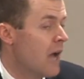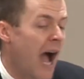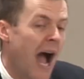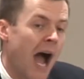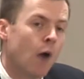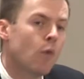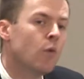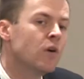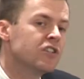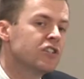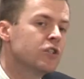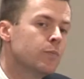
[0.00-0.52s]

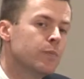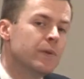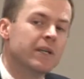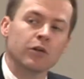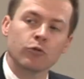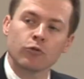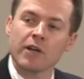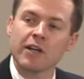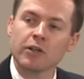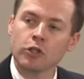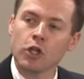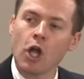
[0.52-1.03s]
I want to be
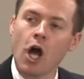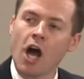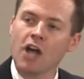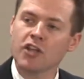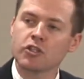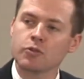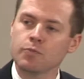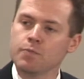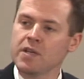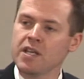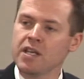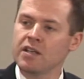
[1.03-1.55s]
around
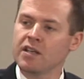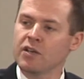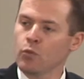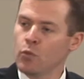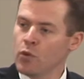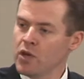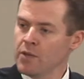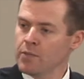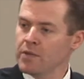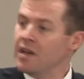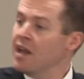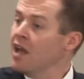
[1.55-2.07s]
lost men and
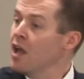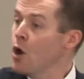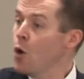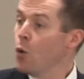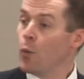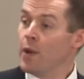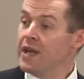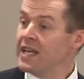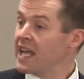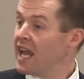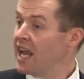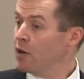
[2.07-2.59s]
women.
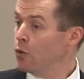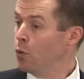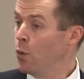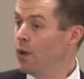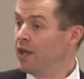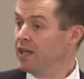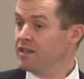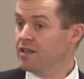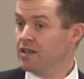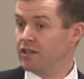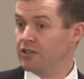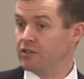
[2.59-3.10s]
We can't
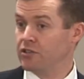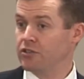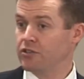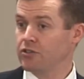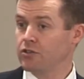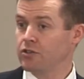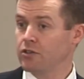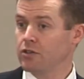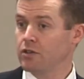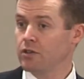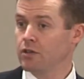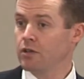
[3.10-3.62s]

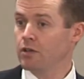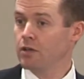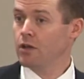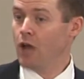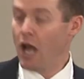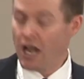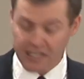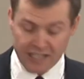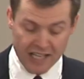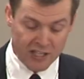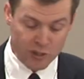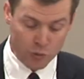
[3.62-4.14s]
witness
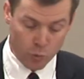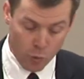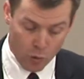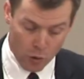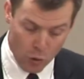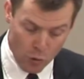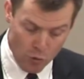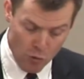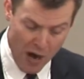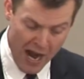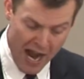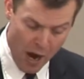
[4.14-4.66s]
unless
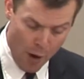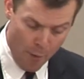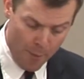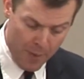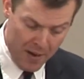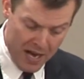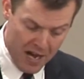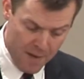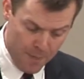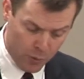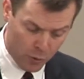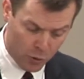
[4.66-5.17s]
we're around
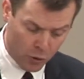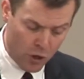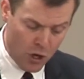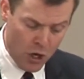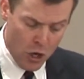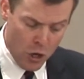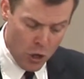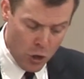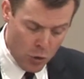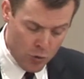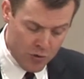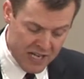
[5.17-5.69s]
people
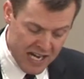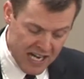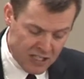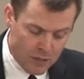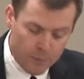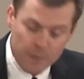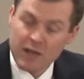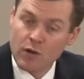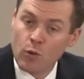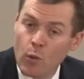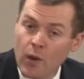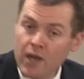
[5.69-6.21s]
who need to
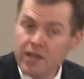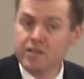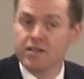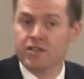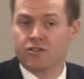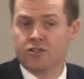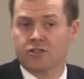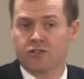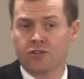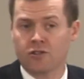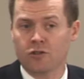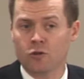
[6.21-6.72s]
be
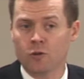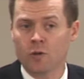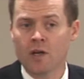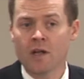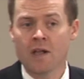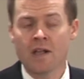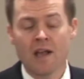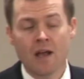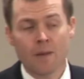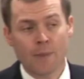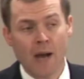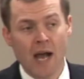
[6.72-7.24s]
witnessed to.
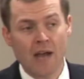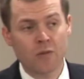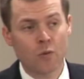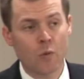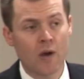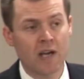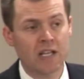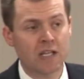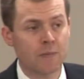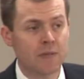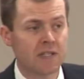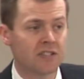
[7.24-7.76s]
By the
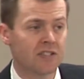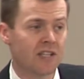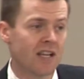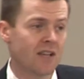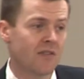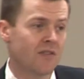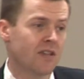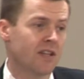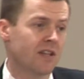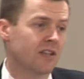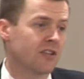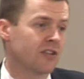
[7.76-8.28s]
way, let me say
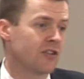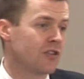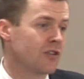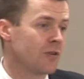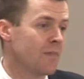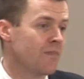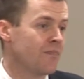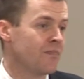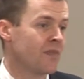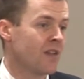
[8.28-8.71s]
this.